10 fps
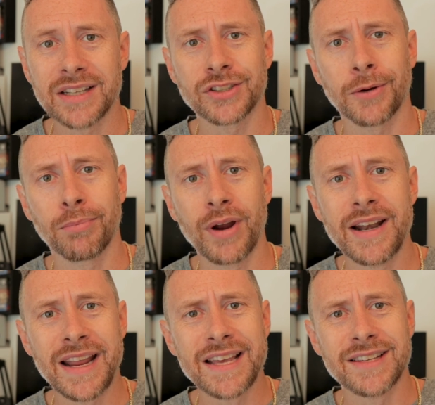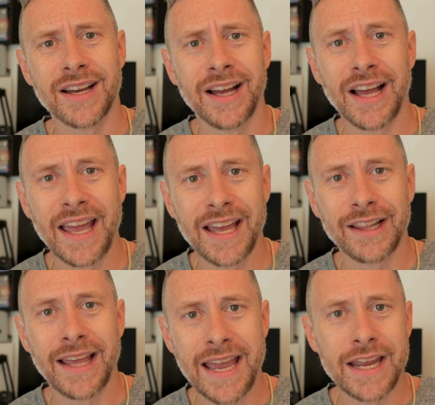I saw Braden is a
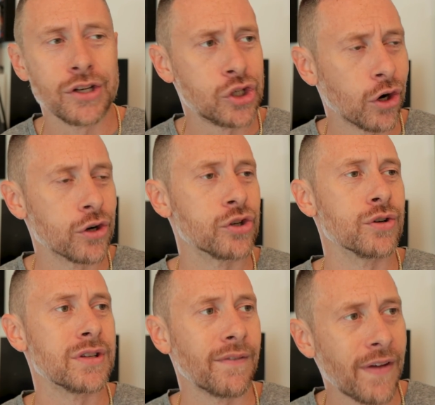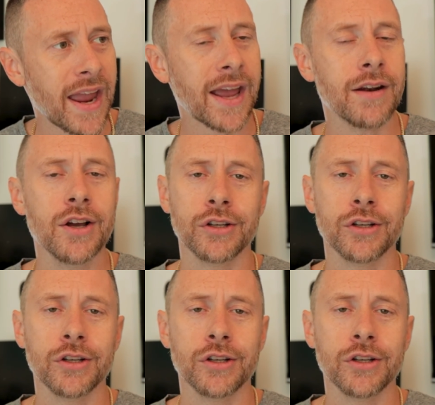LA Chargers fan,